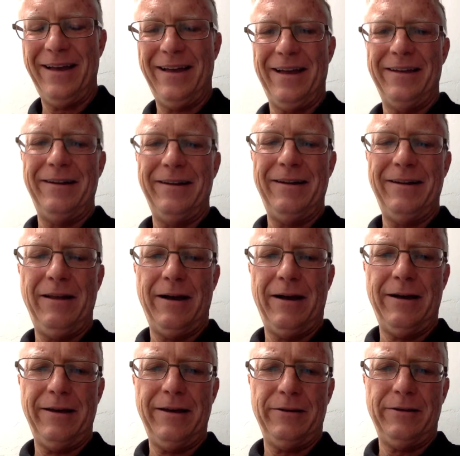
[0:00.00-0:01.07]
And
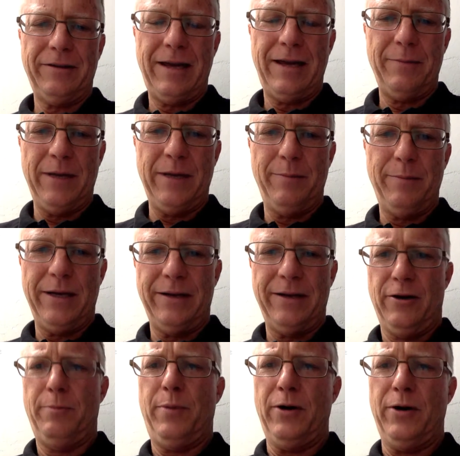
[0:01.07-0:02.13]
it'll take me a bit,
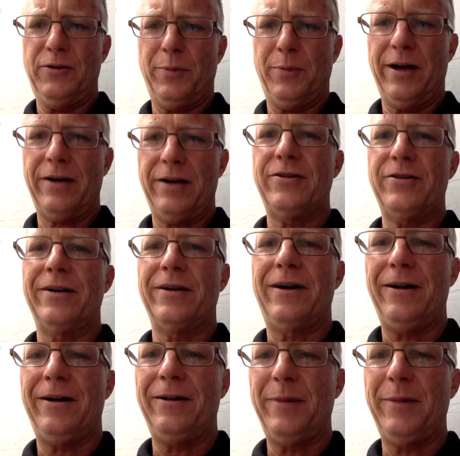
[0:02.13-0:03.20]
post-production and
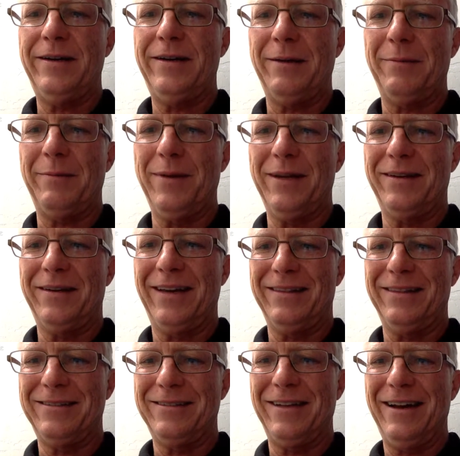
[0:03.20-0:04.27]
all. It might take me a bit to get
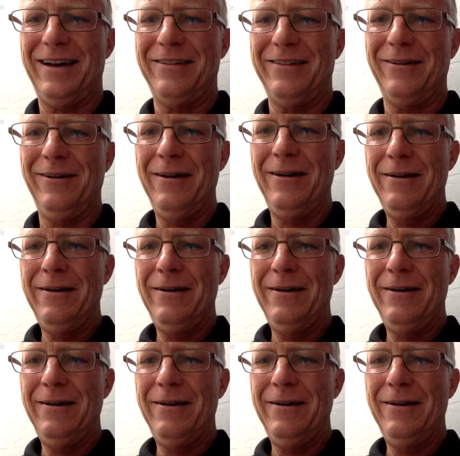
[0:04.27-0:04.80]
this together.